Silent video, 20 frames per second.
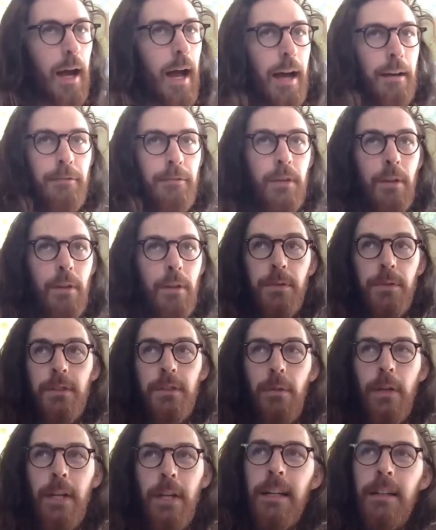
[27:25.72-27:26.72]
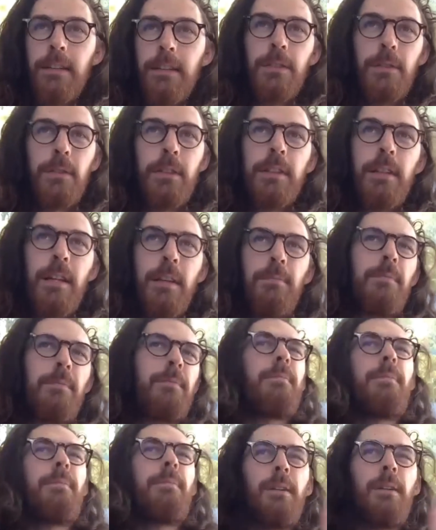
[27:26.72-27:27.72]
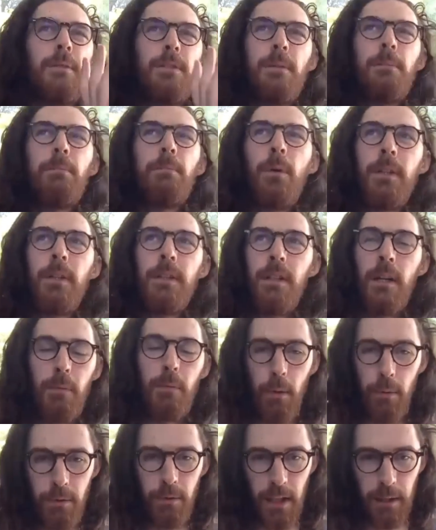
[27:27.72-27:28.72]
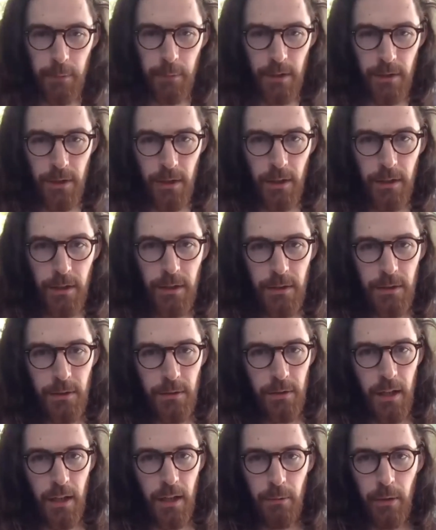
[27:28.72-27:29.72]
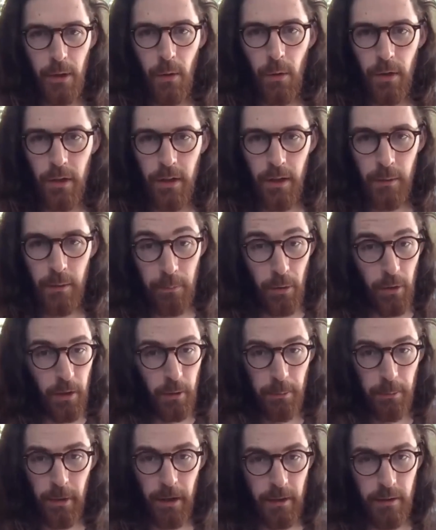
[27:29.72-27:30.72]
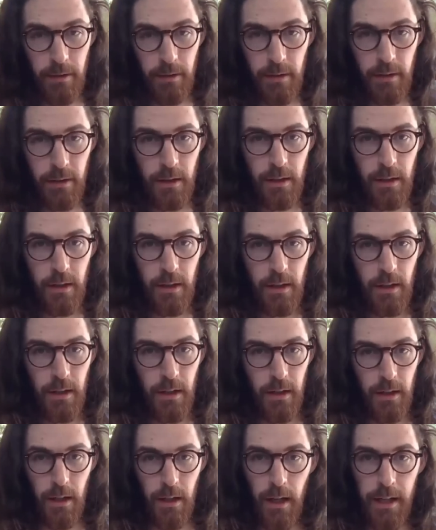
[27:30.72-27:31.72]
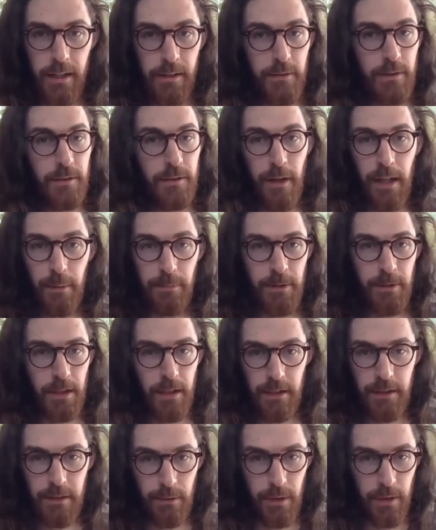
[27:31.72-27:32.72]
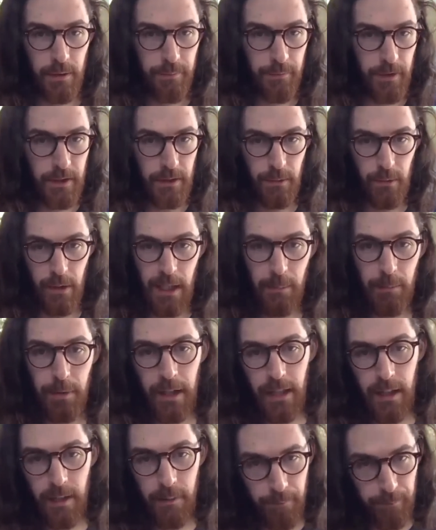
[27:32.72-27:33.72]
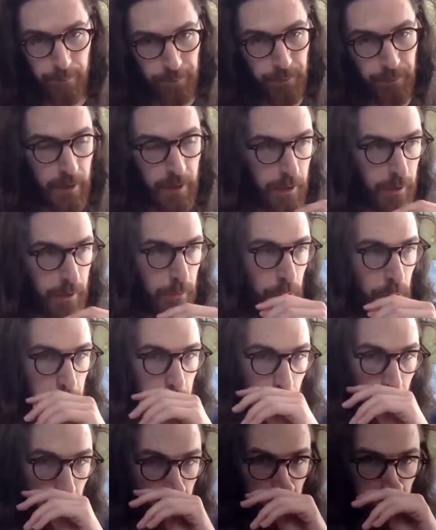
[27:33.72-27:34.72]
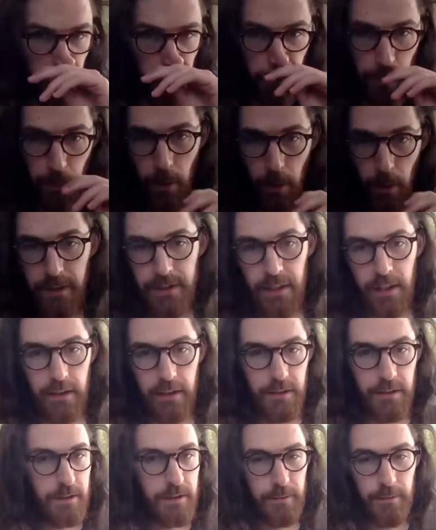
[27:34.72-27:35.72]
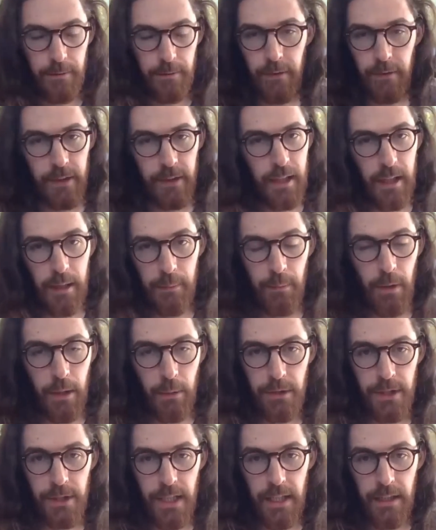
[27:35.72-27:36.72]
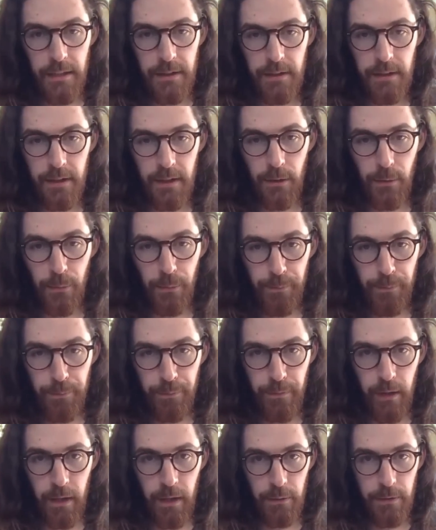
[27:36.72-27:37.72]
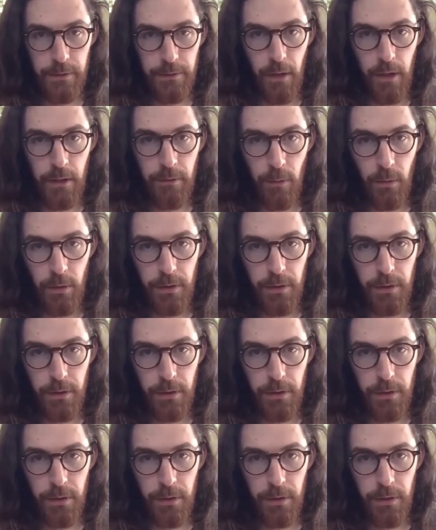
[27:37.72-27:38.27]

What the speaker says: after those 3 years, or at, you know, some point, I wrote Take Me to Church, kind of recorded it, put it up online, developed it into an EP with Ruby Works, and it was a hit, you know. Yeah, it was very cool.